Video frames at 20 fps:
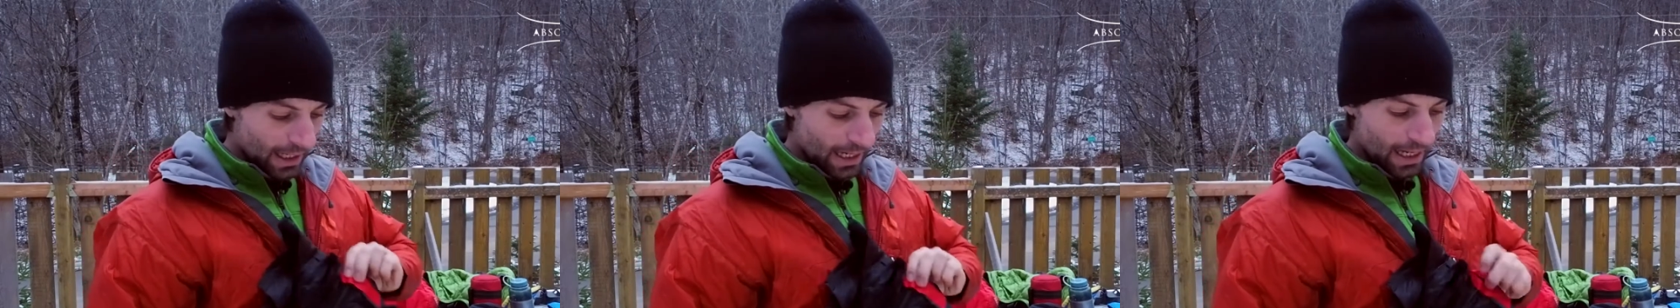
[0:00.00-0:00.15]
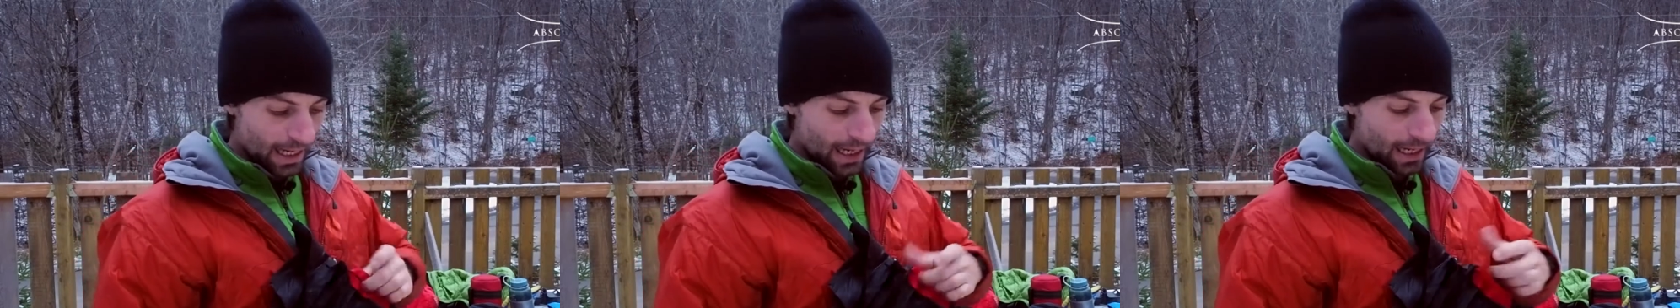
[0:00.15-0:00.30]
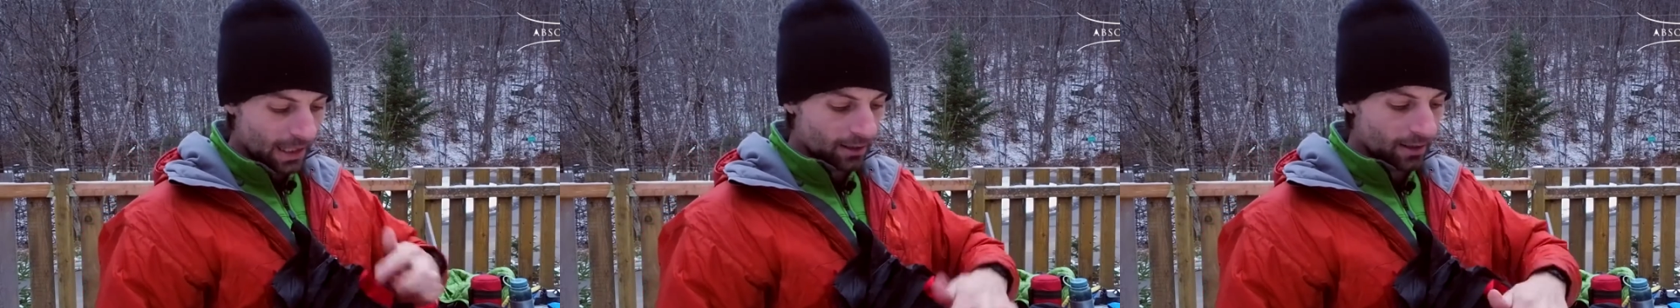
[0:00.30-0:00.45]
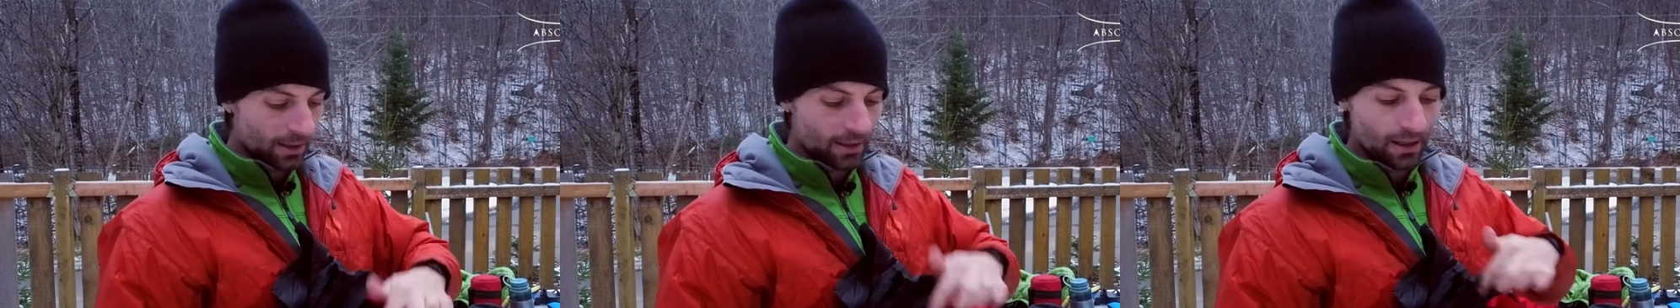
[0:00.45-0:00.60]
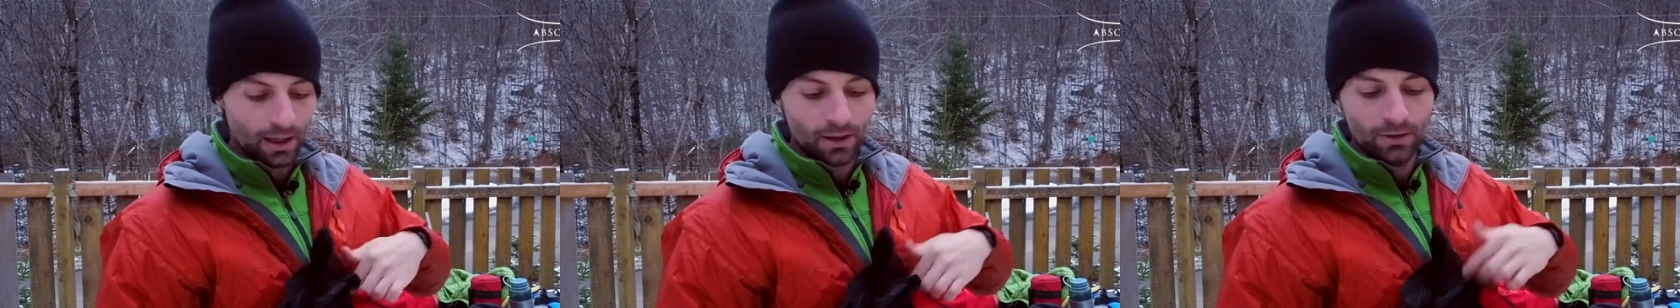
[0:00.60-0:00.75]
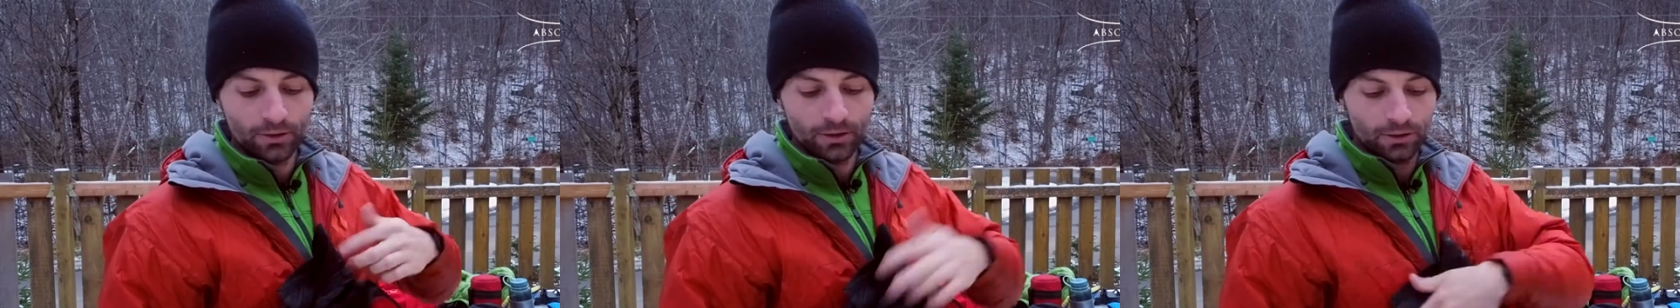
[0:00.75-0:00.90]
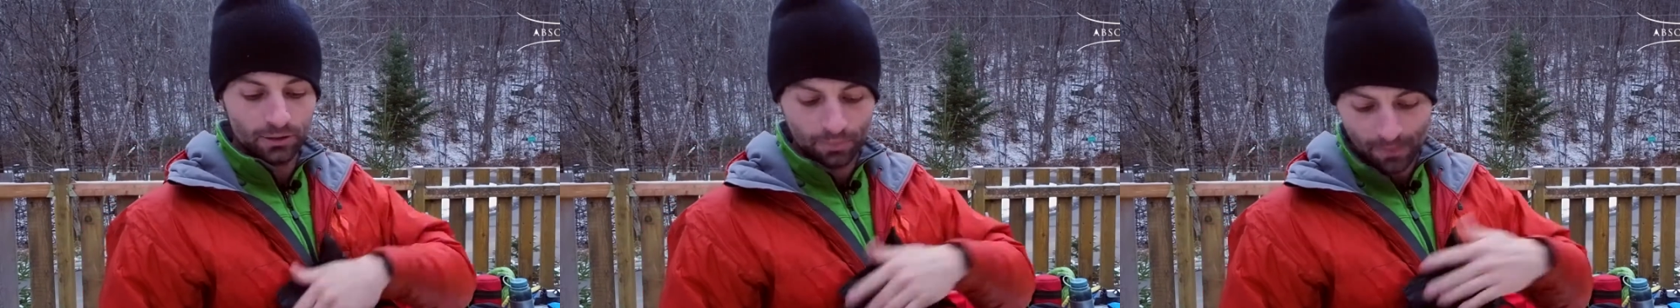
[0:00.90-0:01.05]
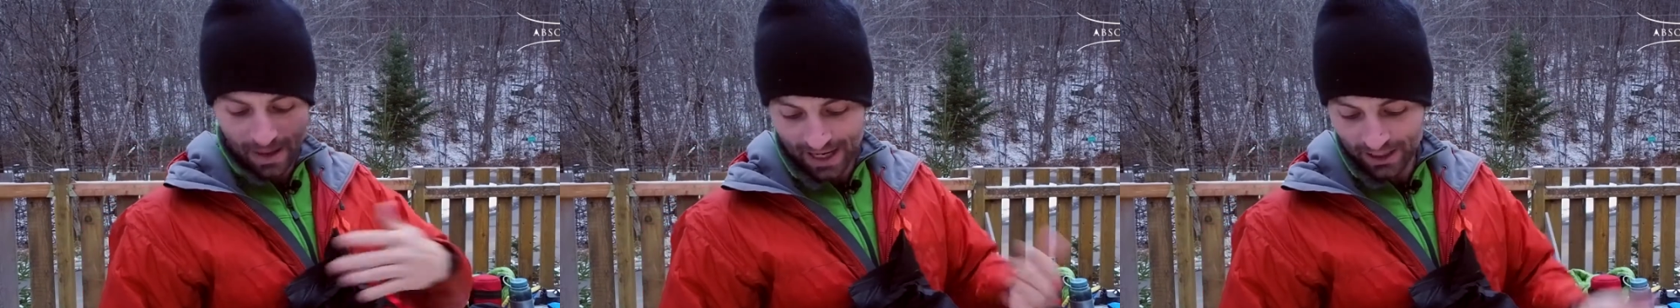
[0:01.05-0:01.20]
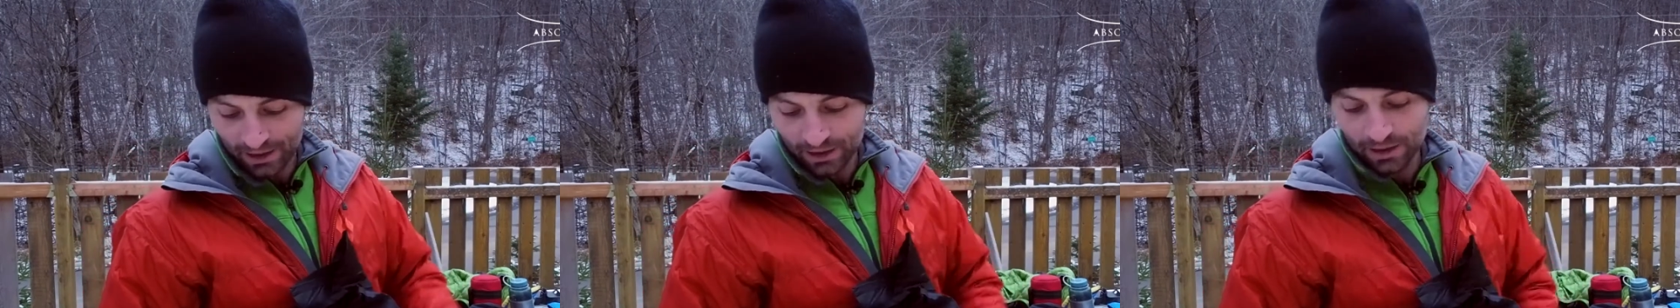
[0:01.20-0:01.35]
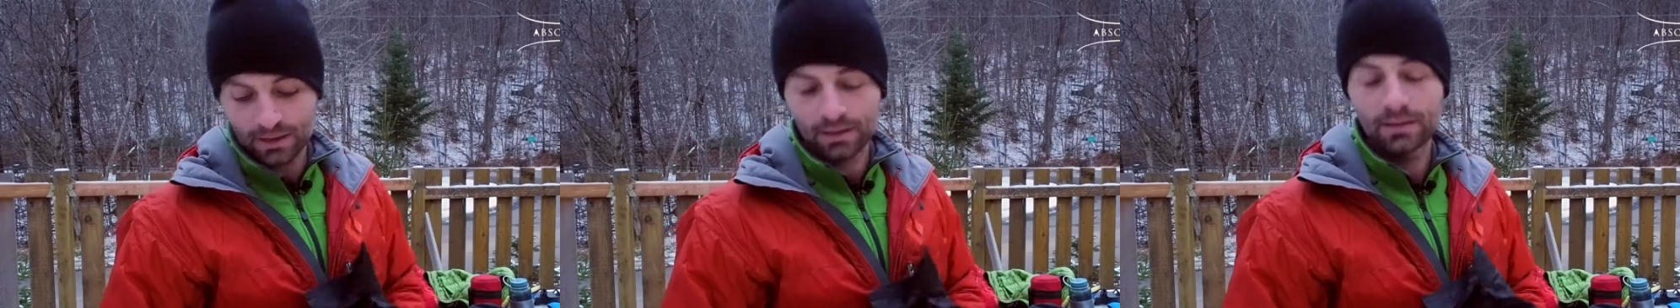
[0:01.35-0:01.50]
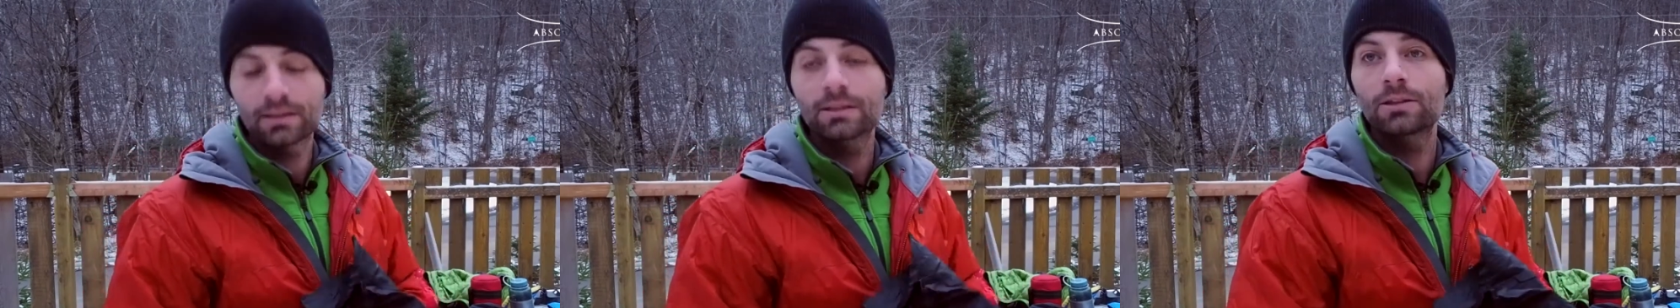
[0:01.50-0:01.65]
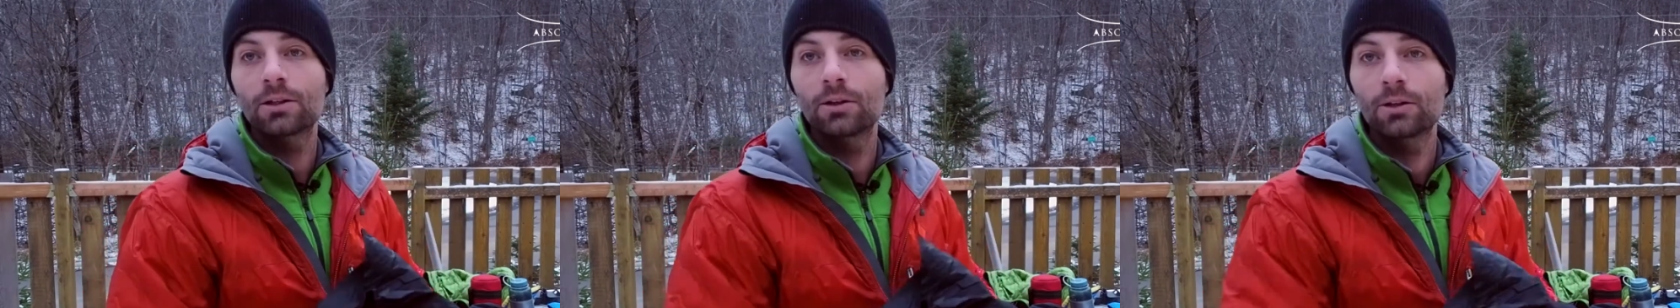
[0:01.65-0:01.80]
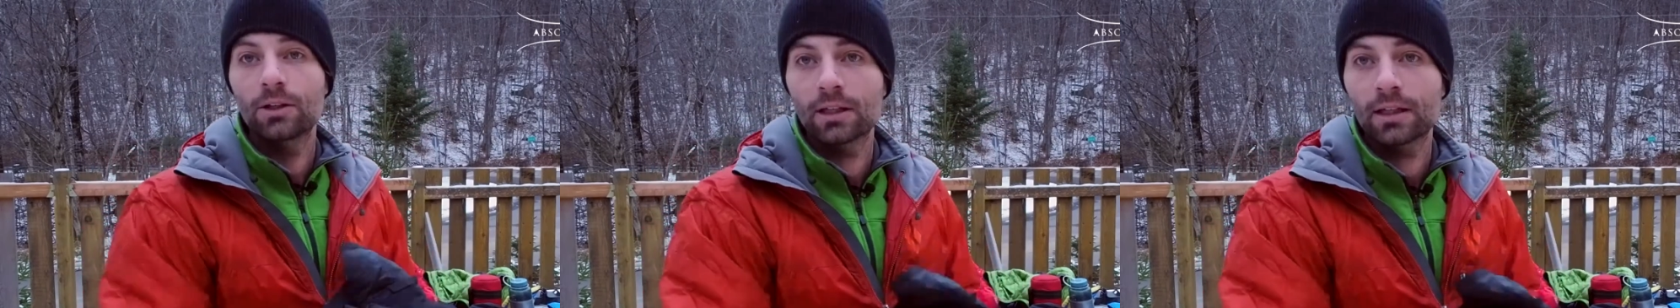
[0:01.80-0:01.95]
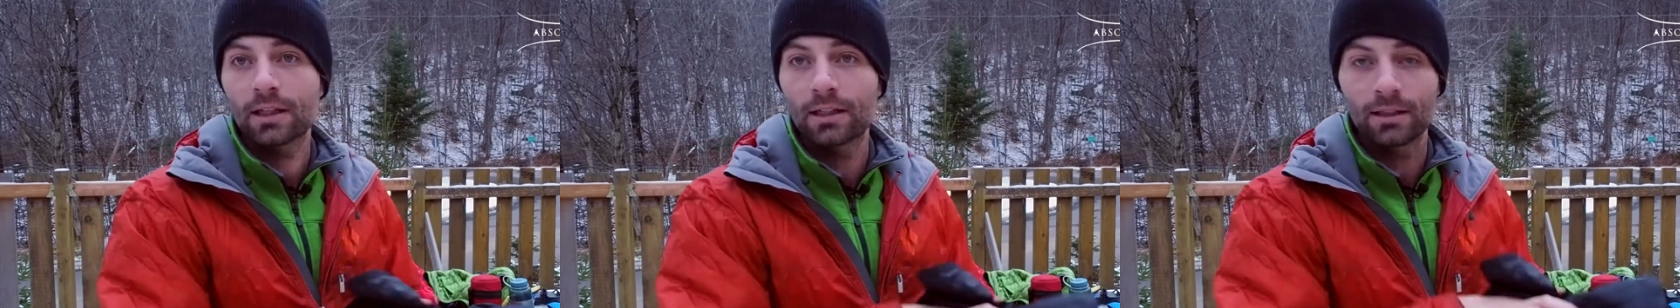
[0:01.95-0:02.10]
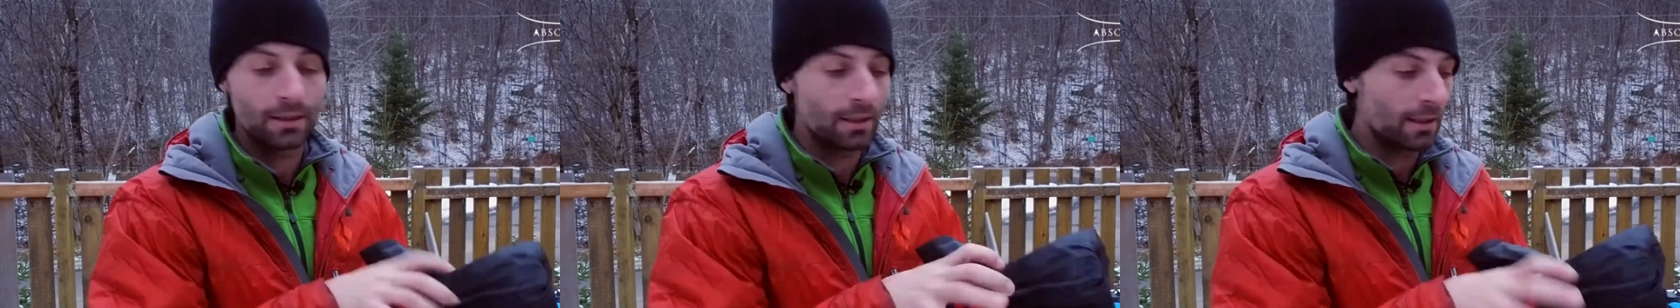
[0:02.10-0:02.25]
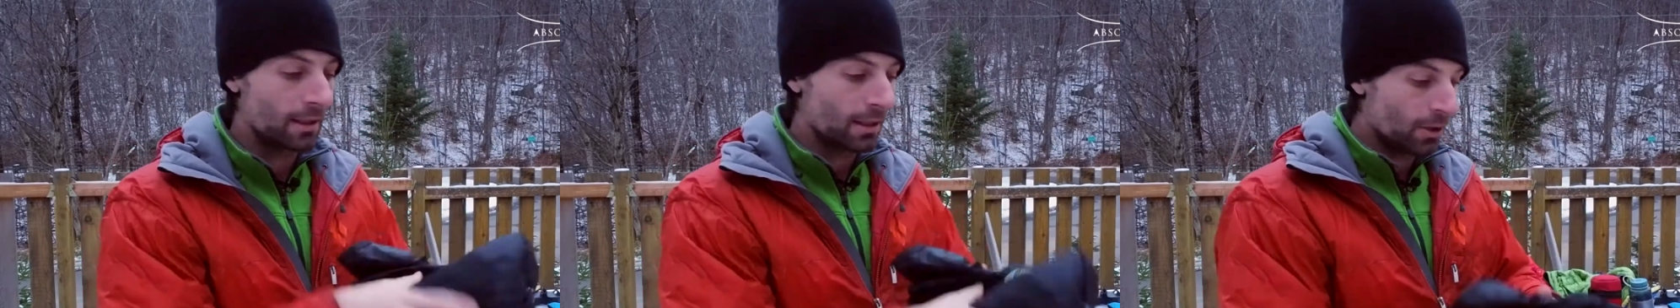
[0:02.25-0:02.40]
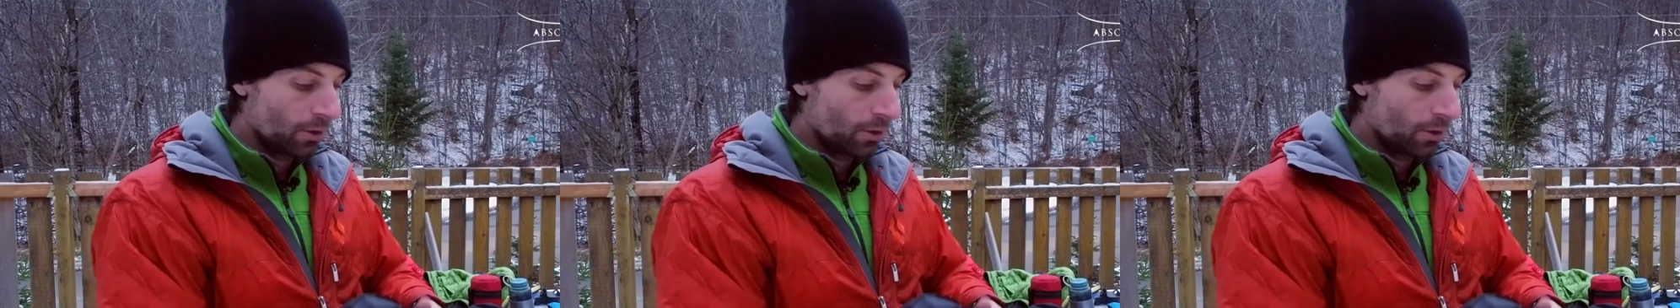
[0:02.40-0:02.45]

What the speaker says: and the colors matches, so you can